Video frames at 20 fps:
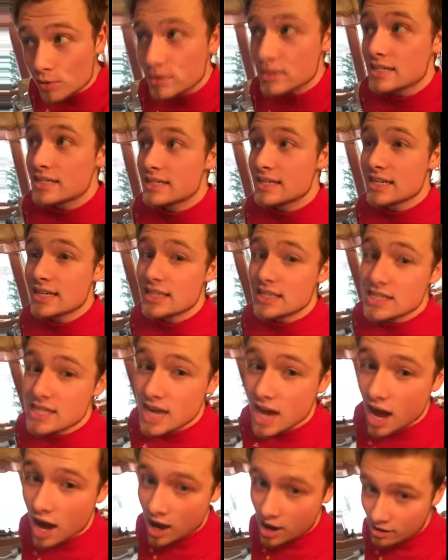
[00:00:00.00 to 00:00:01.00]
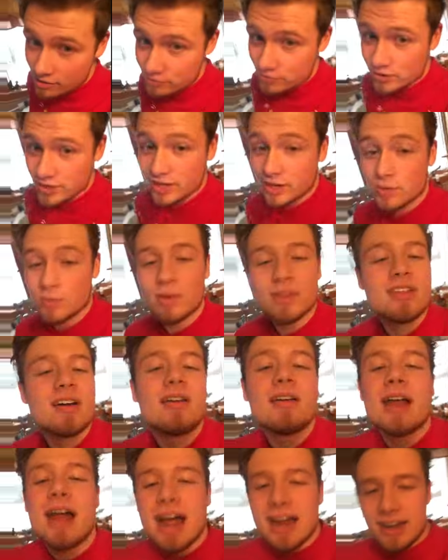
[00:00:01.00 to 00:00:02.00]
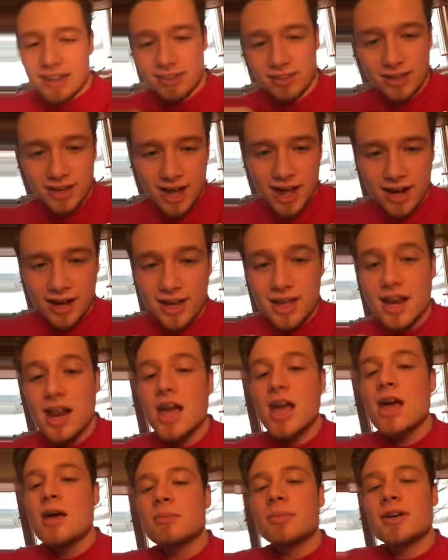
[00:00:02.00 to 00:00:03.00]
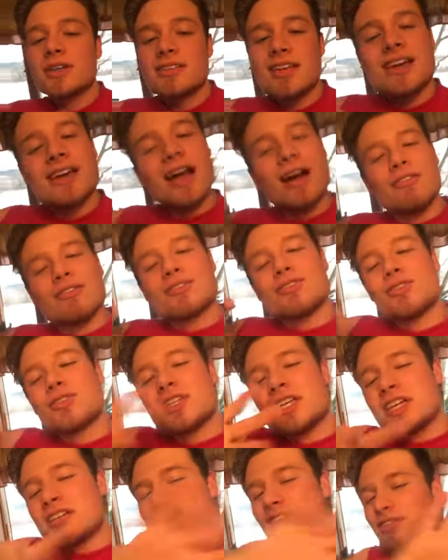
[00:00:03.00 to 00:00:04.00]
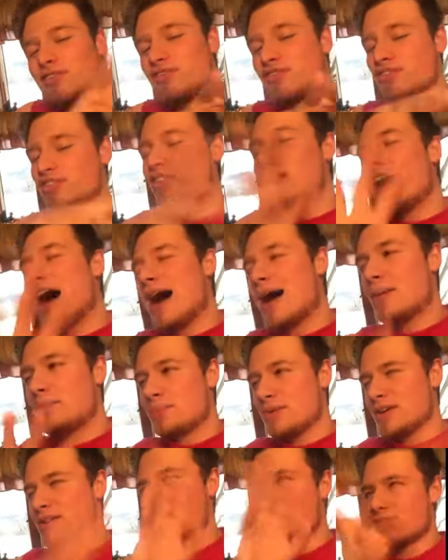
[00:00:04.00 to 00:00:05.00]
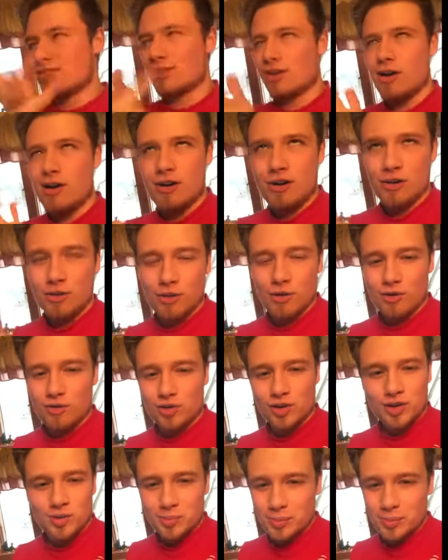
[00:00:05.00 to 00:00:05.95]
this in the oven without anything on it because, like, tortillas are floppy and they're all over the